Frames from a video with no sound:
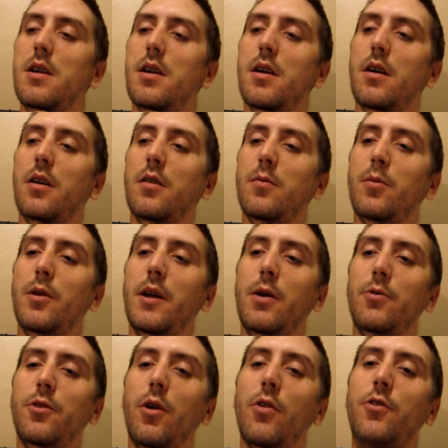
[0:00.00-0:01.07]
But I
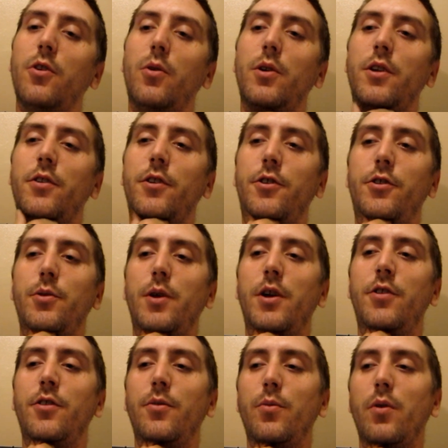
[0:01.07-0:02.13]
was also in a
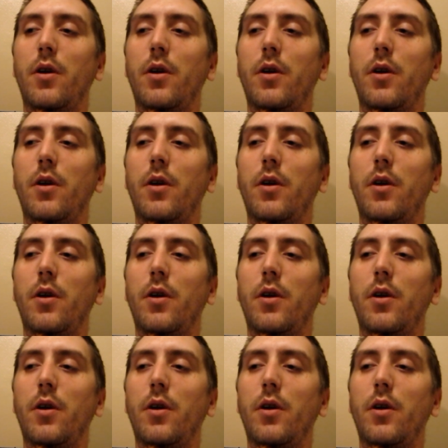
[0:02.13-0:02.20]
situation